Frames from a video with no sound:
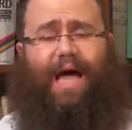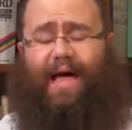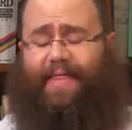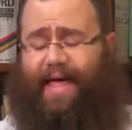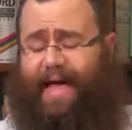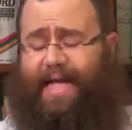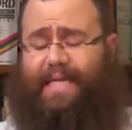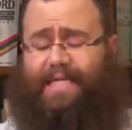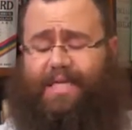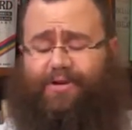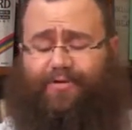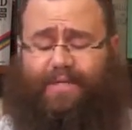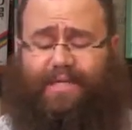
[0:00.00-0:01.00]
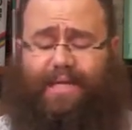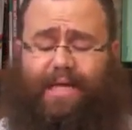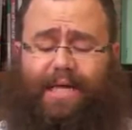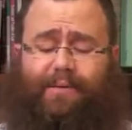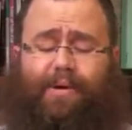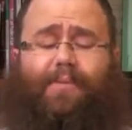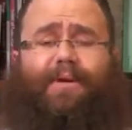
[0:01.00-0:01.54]
And that is,
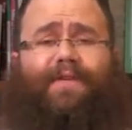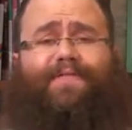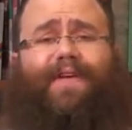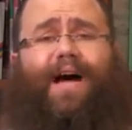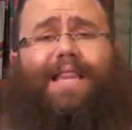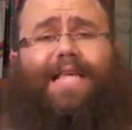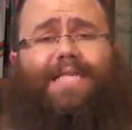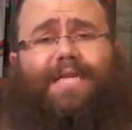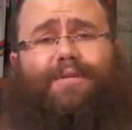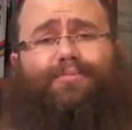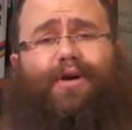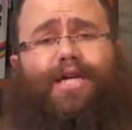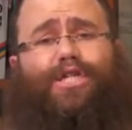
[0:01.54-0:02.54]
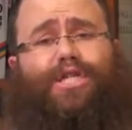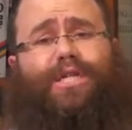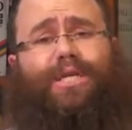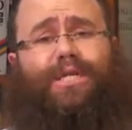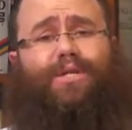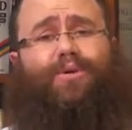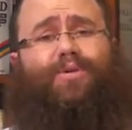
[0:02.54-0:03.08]
interestingly, why we find this
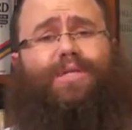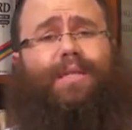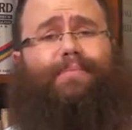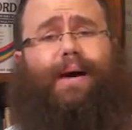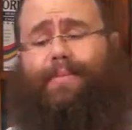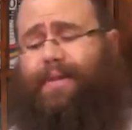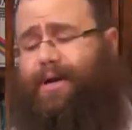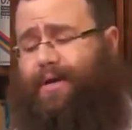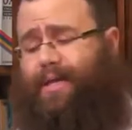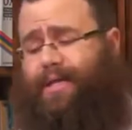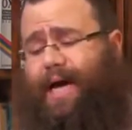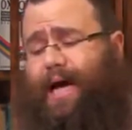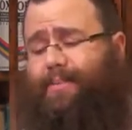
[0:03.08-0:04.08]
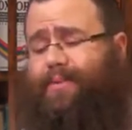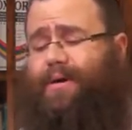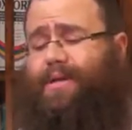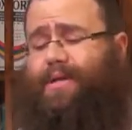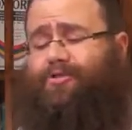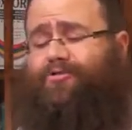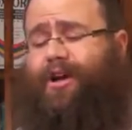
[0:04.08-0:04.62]
expression. It's used in the Babylonian
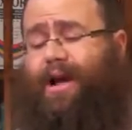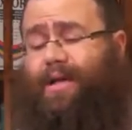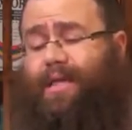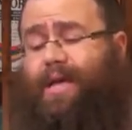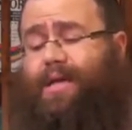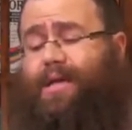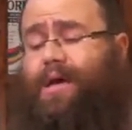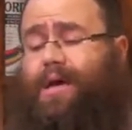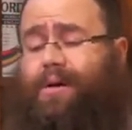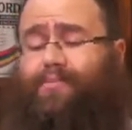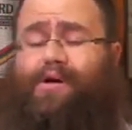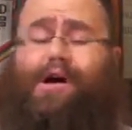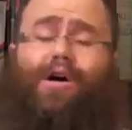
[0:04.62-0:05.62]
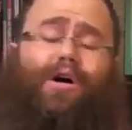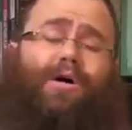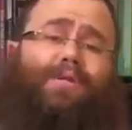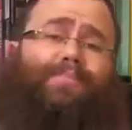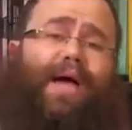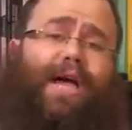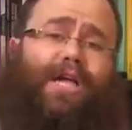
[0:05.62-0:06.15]
Talmud, in Tractate
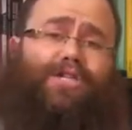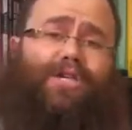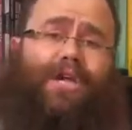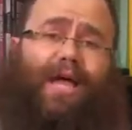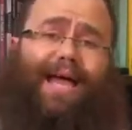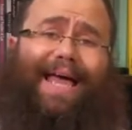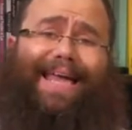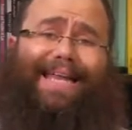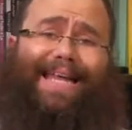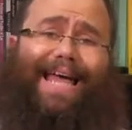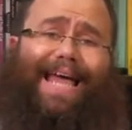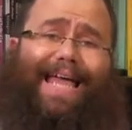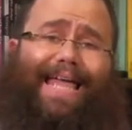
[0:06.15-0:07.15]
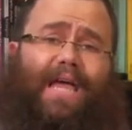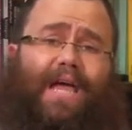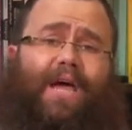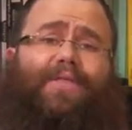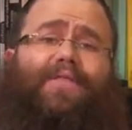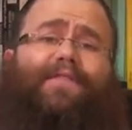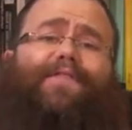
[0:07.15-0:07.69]
Brachot, page 8a,
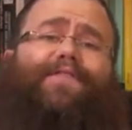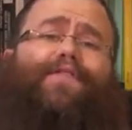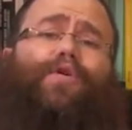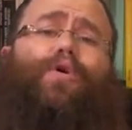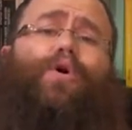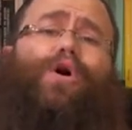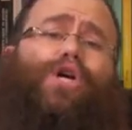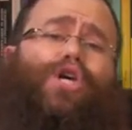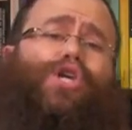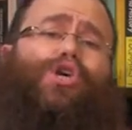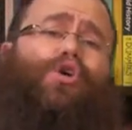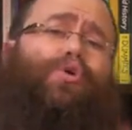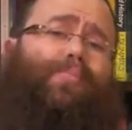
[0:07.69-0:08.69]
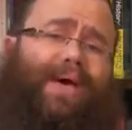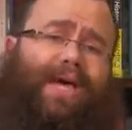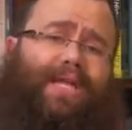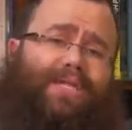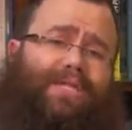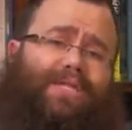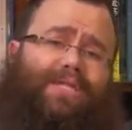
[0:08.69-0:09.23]
the 4
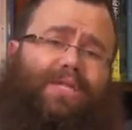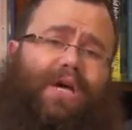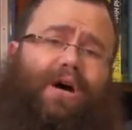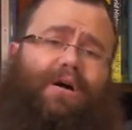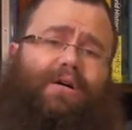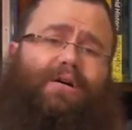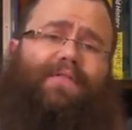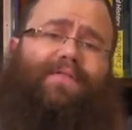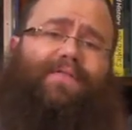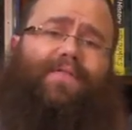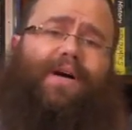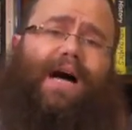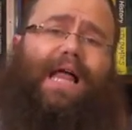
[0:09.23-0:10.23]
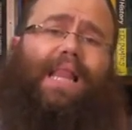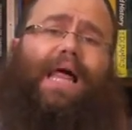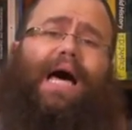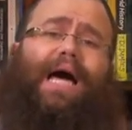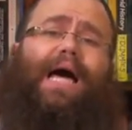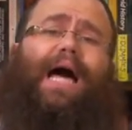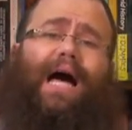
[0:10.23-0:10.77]
cubits of
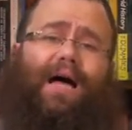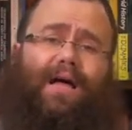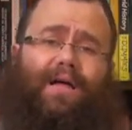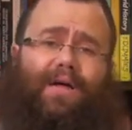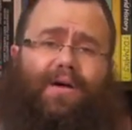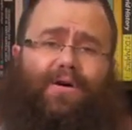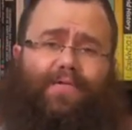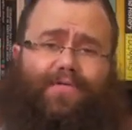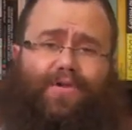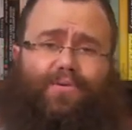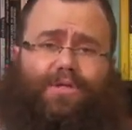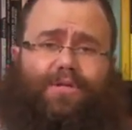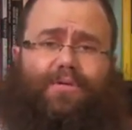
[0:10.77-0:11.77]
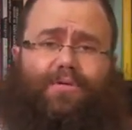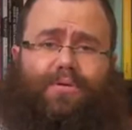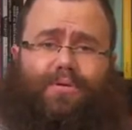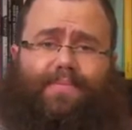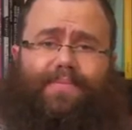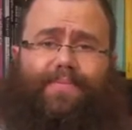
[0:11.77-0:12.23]
halakha, of Jewish law.